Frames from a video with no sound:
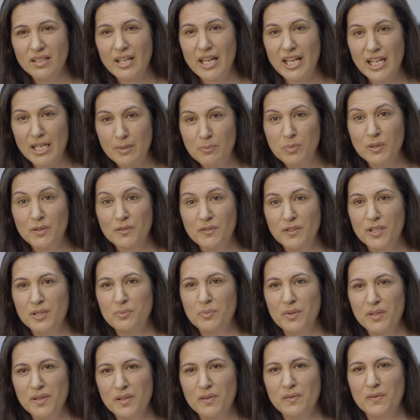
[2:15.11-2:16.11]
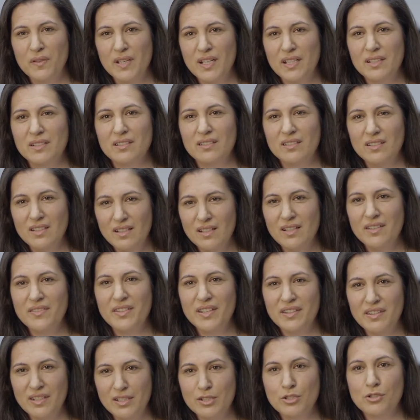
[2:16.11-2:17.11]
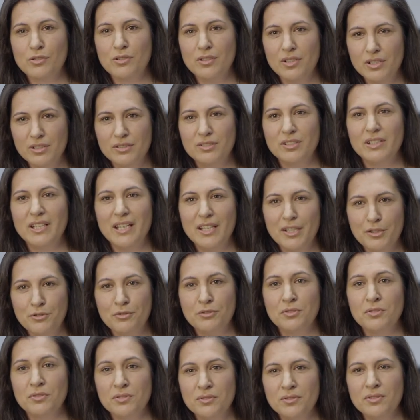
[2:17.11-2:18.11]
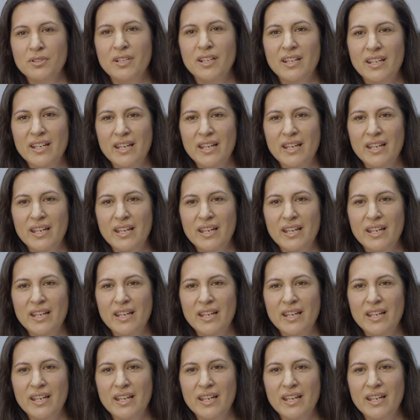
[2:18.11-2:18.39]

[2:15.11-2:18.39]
amplified by the fact that they're trying to outdo